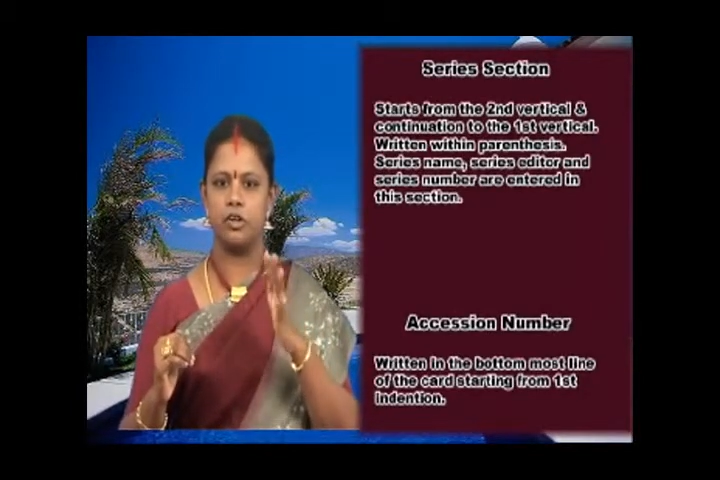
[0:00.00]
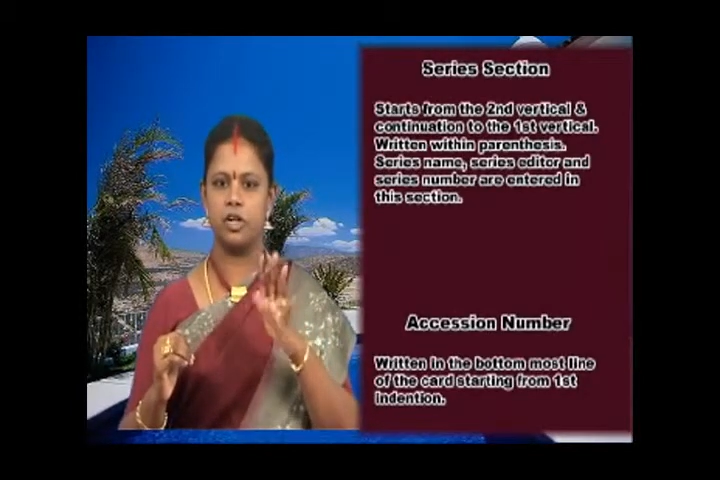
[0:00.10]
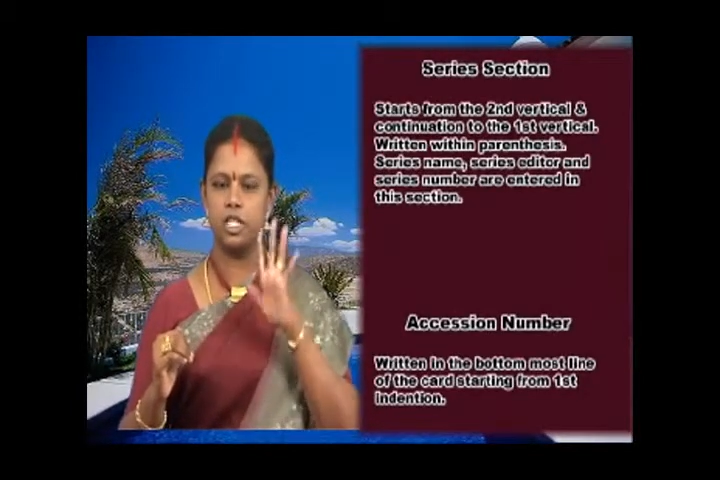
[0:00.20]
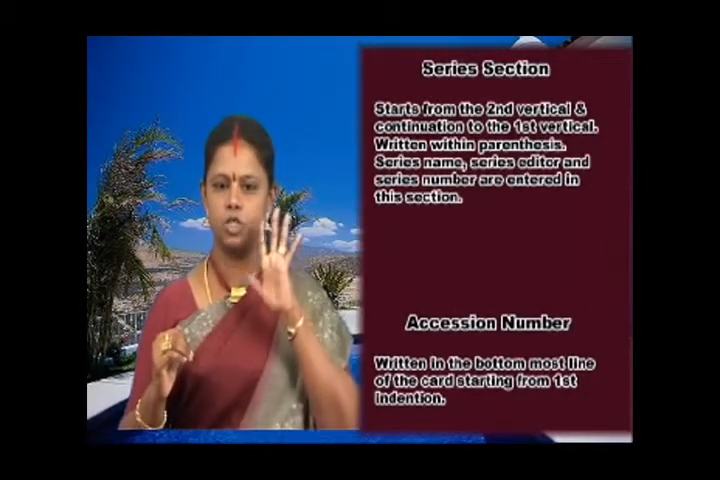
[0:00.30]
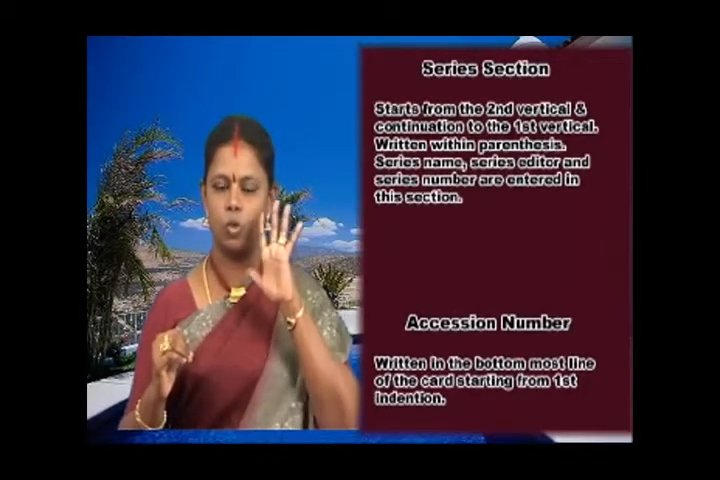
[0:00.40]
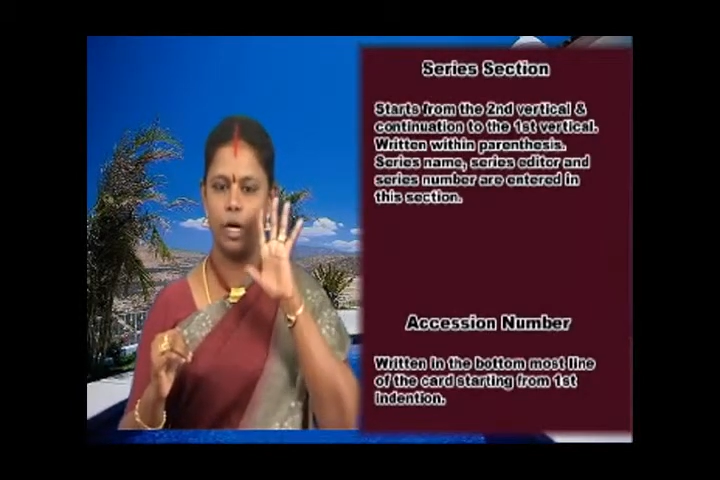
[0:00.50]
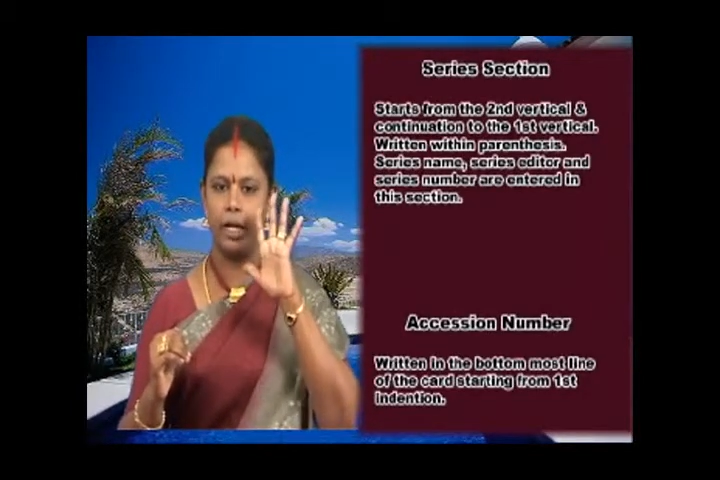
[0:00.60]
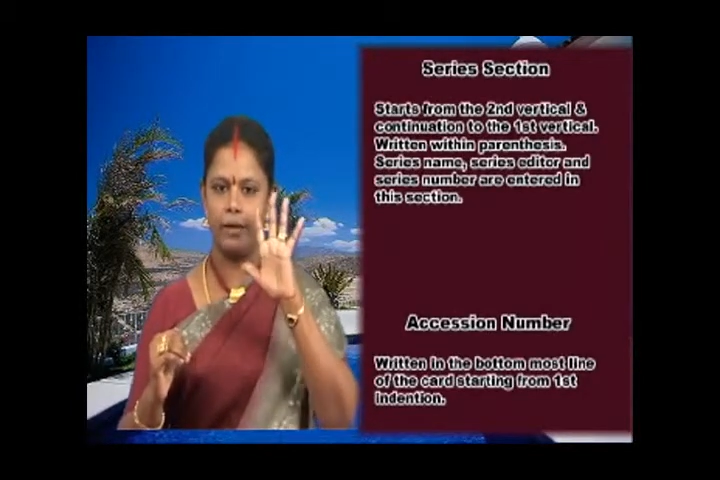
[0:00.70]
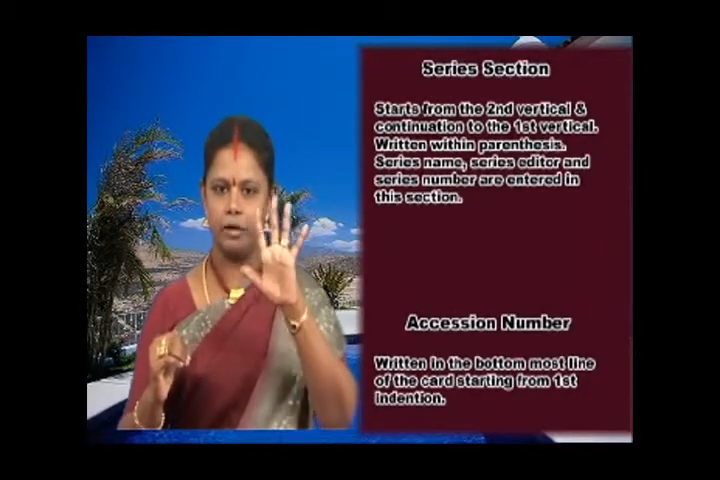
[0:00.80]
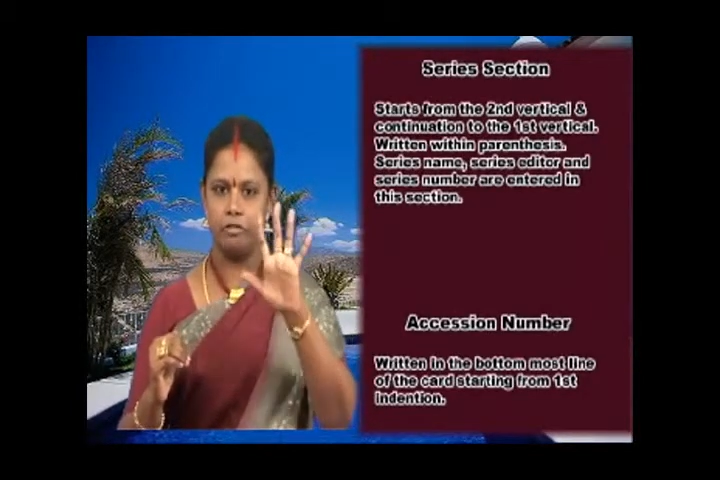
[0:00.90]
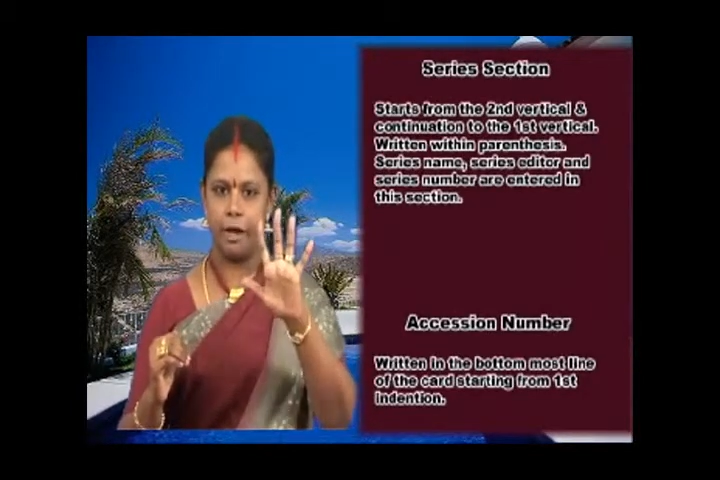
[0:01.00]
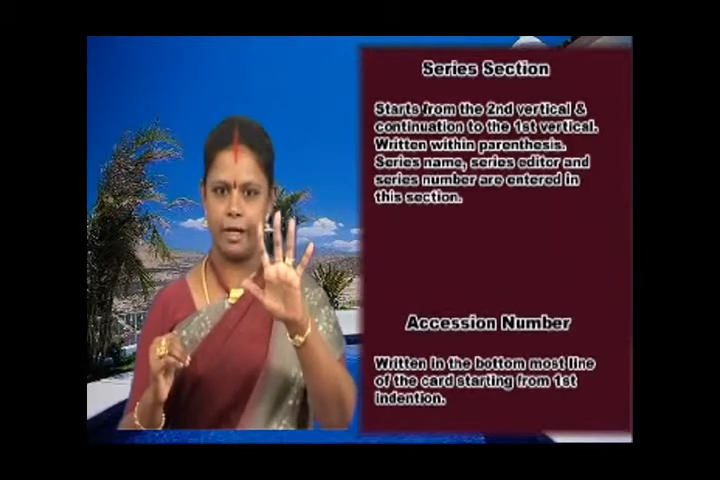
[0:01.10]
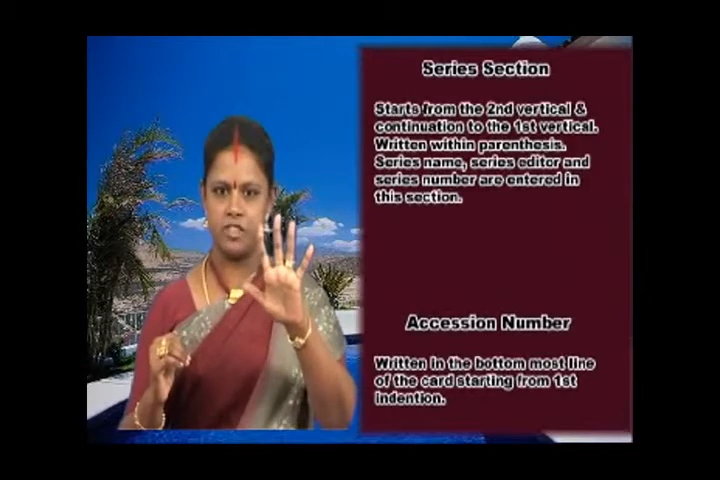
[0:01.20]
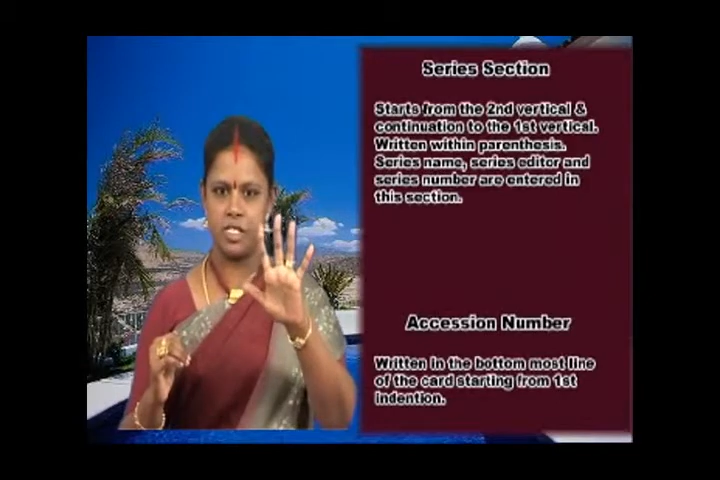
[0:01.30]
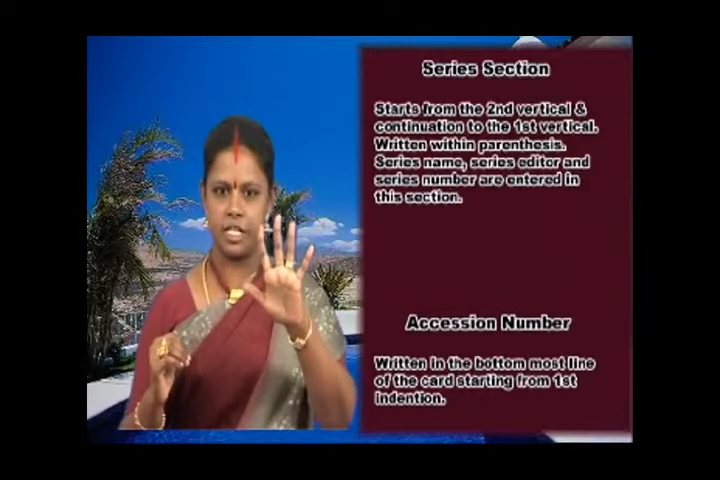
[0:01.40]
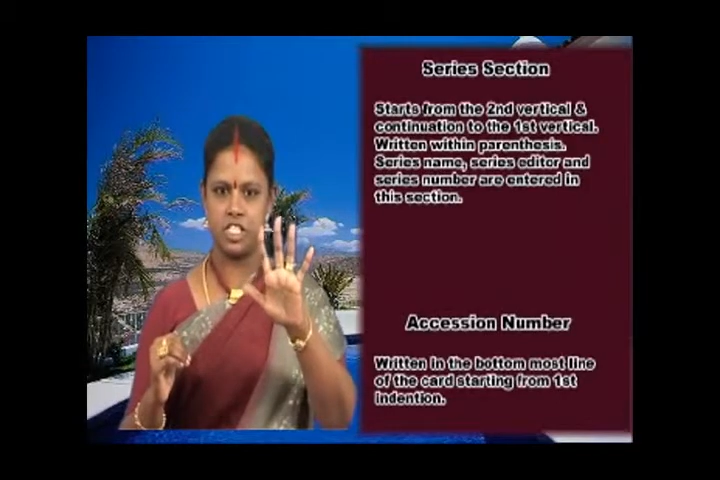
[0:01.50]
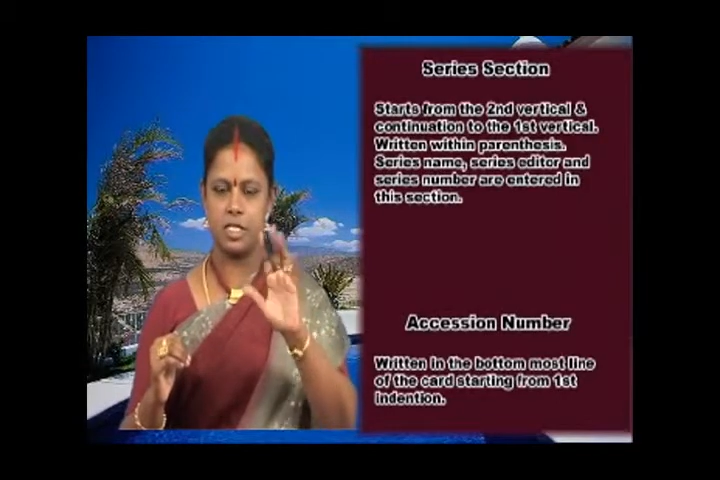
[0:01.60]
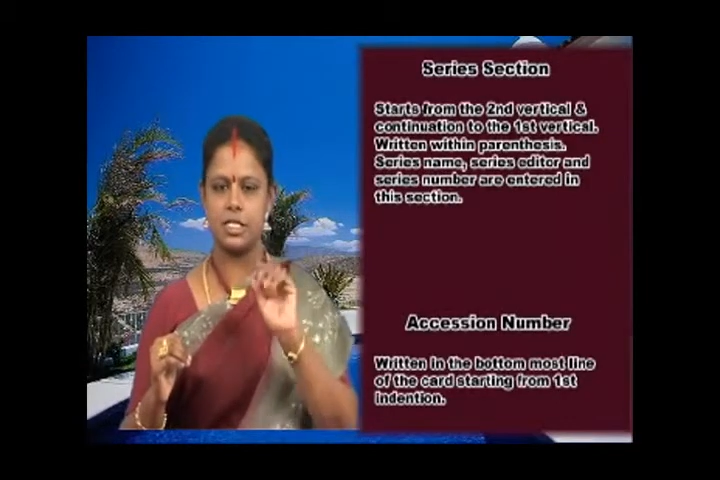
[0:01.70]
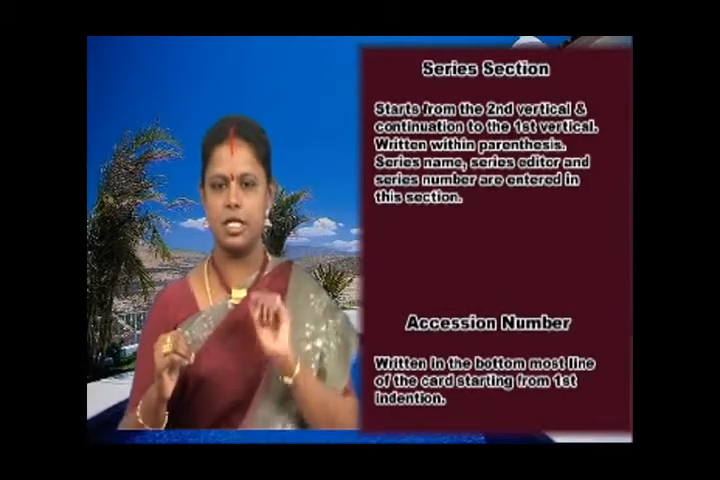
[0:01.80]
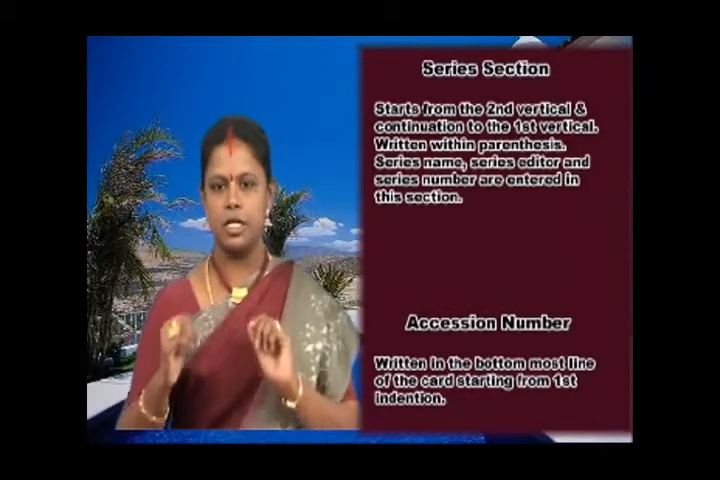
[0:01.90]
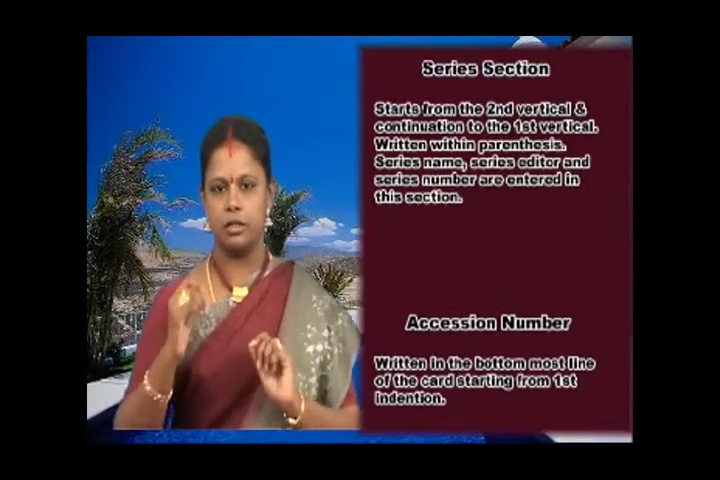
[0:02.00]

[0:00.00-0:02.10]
write only 5 sections.